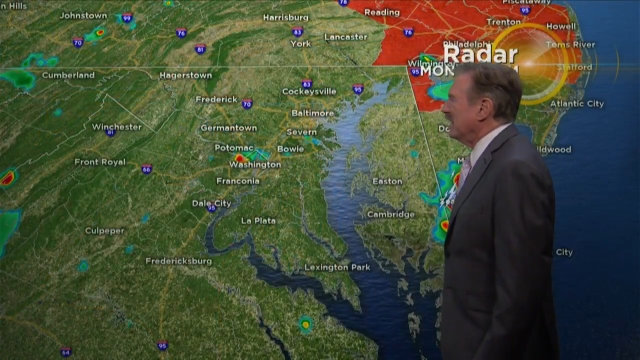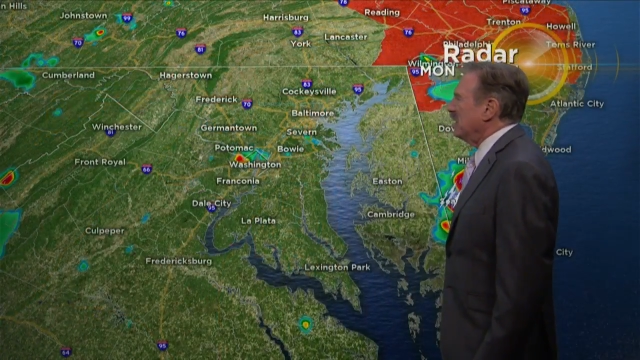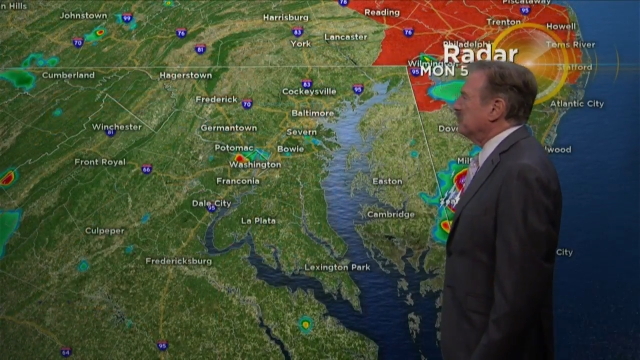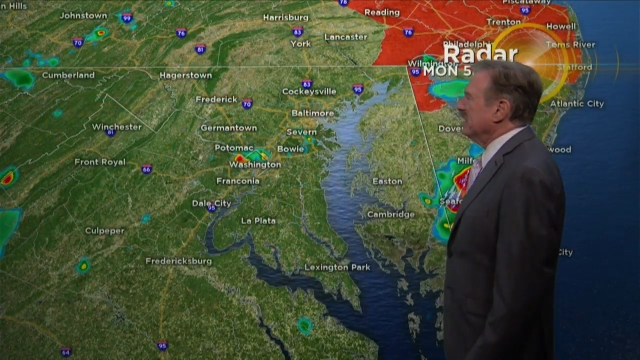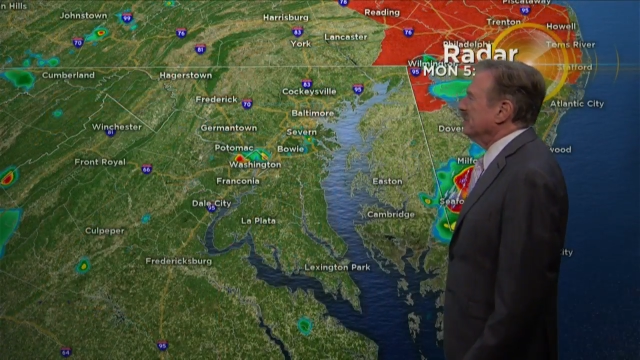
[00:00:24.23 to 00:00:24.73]

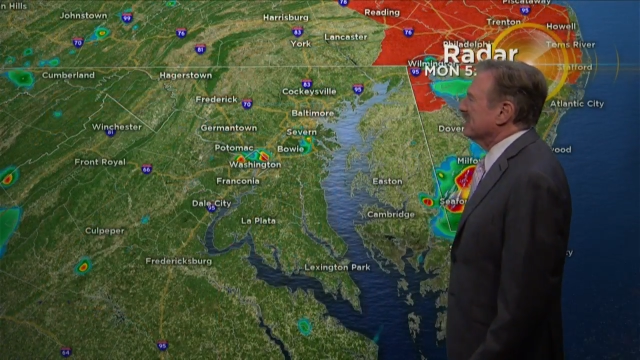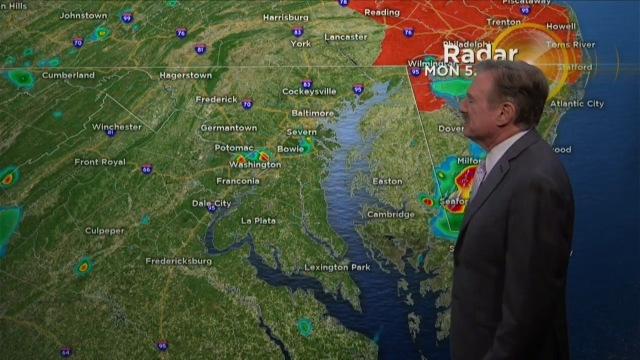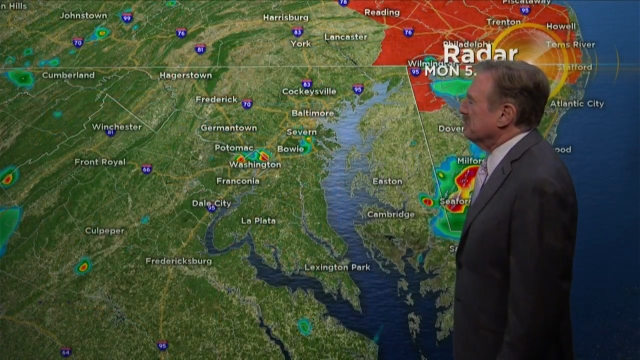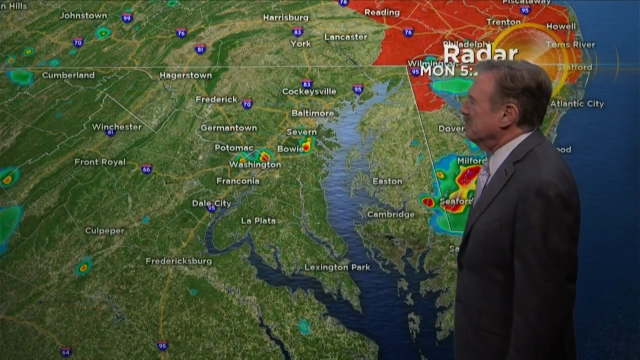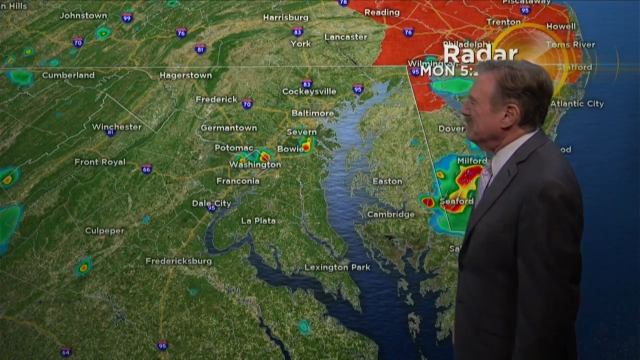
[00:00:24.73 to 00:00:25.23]
They pretty
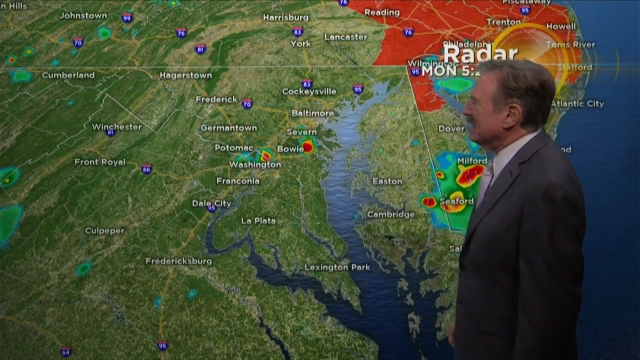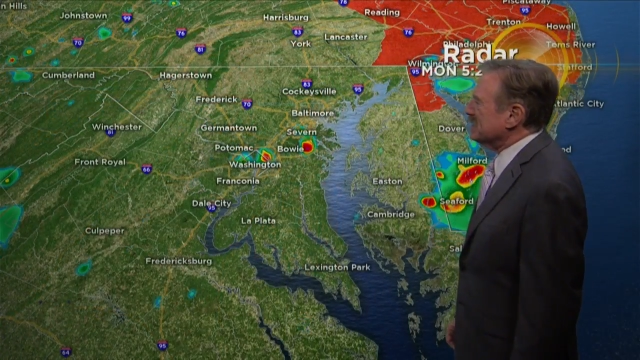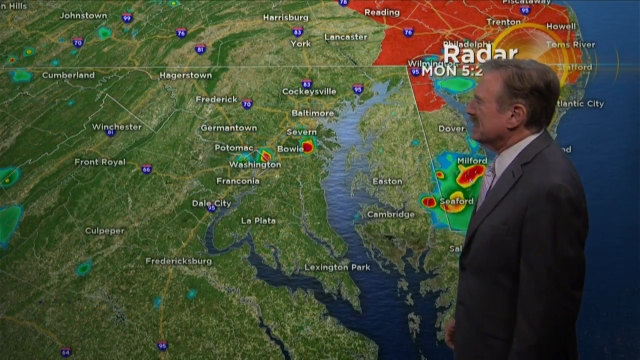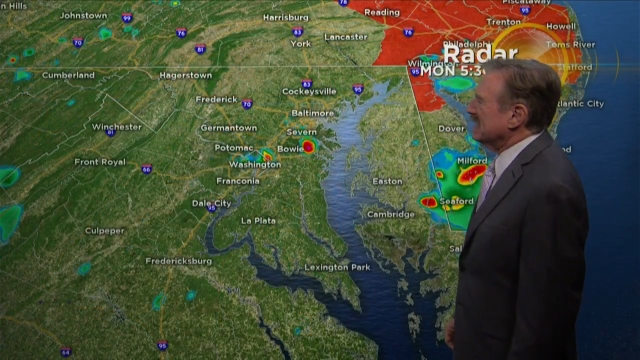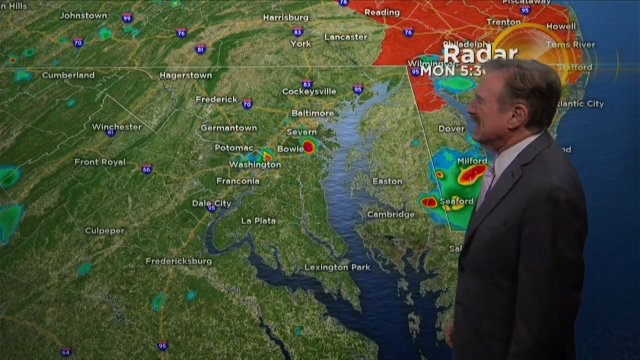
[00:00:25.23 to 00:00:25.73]
much
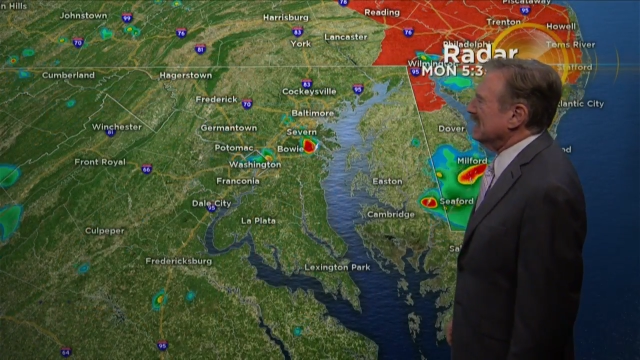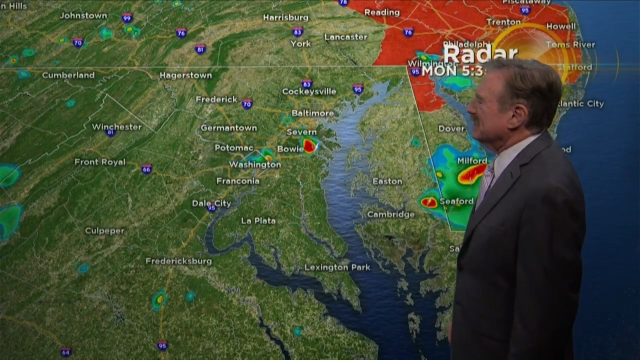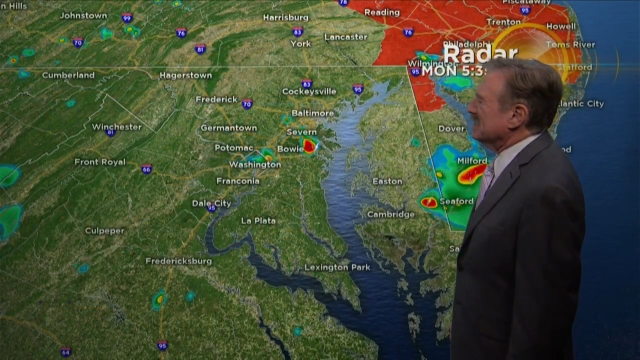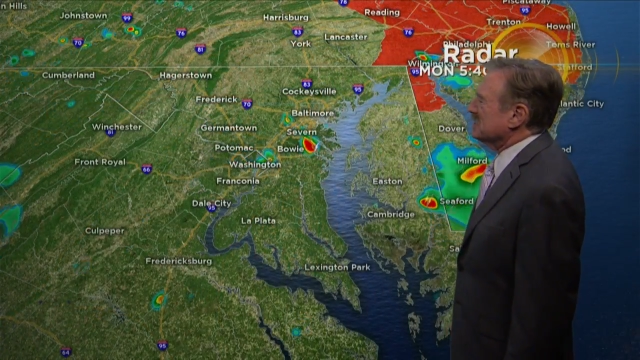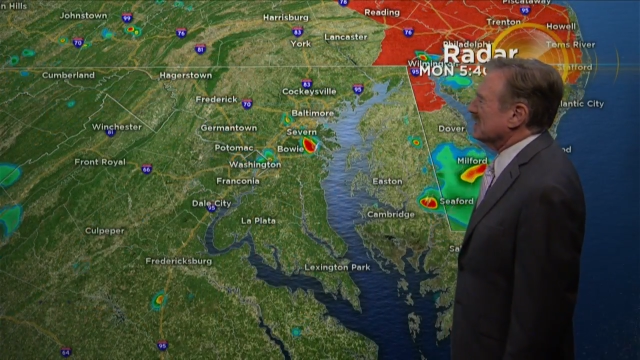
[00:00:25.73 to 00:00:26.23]
missed the
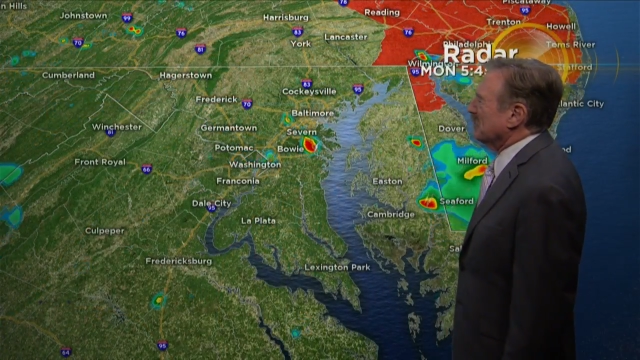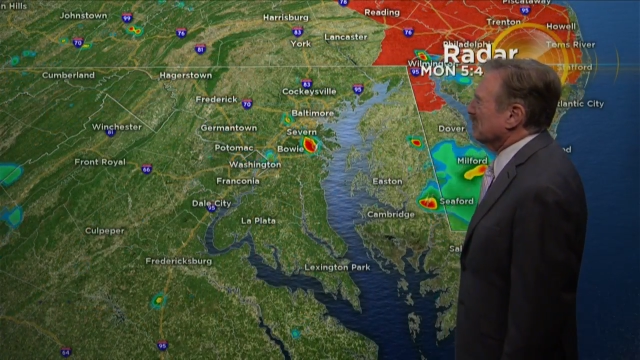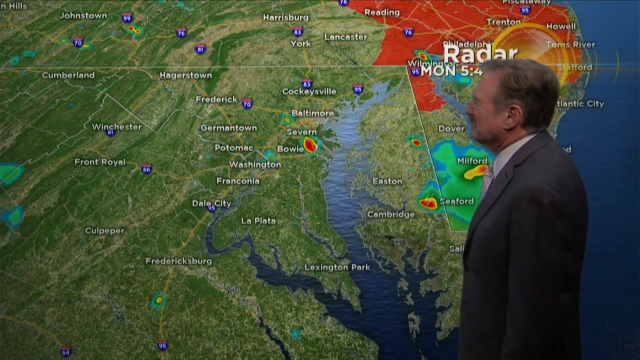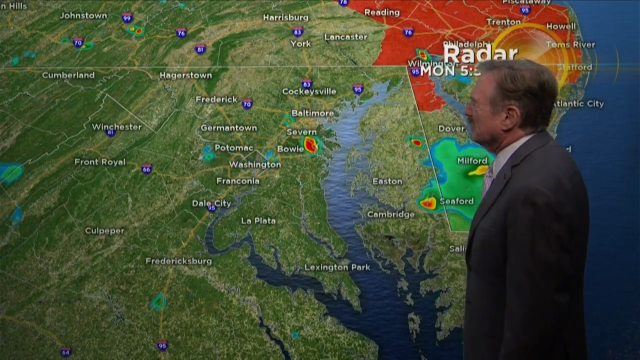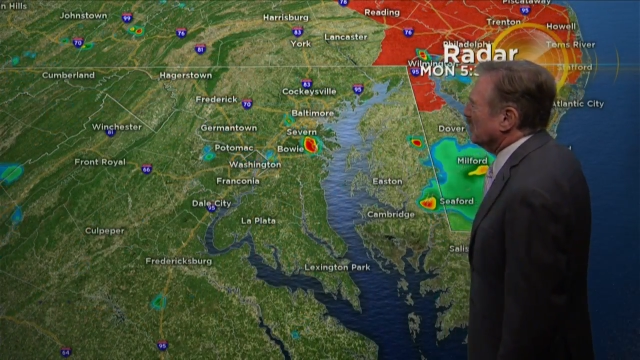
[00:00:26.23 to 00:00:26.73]
heat this
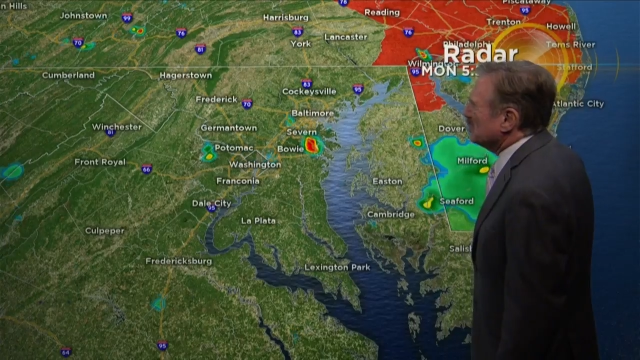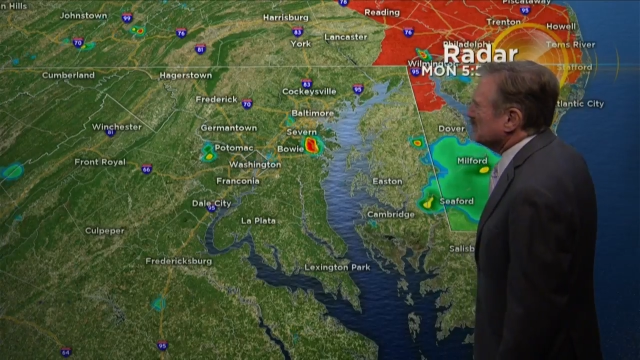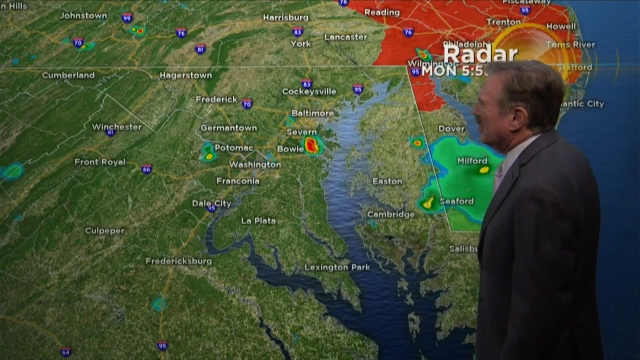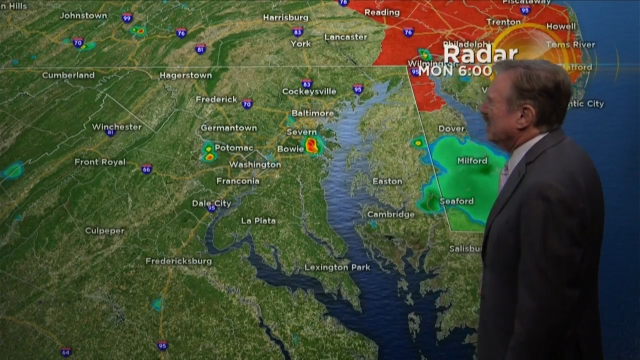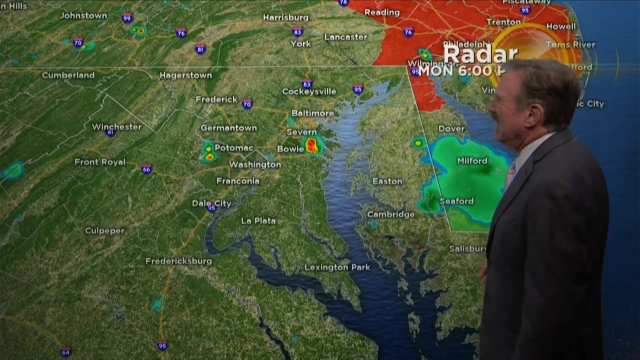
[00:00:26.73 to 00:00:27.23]
summer for the
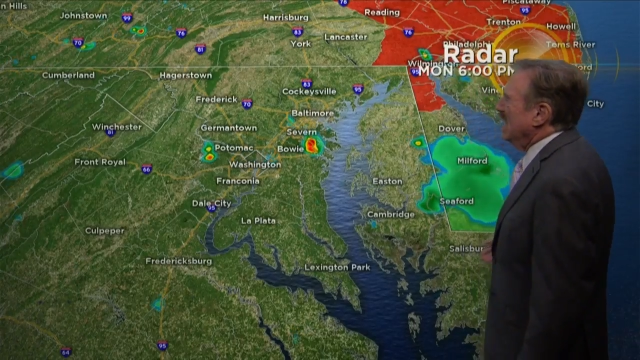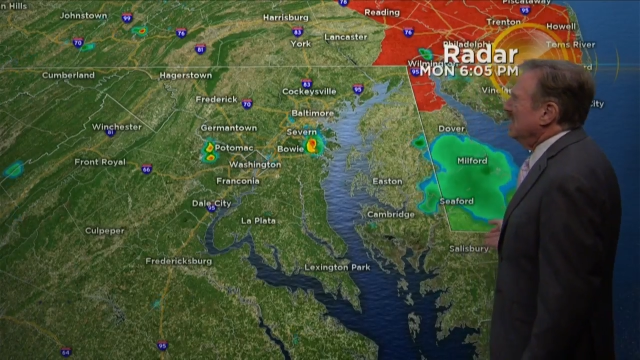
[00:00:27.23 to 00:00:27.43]
most part.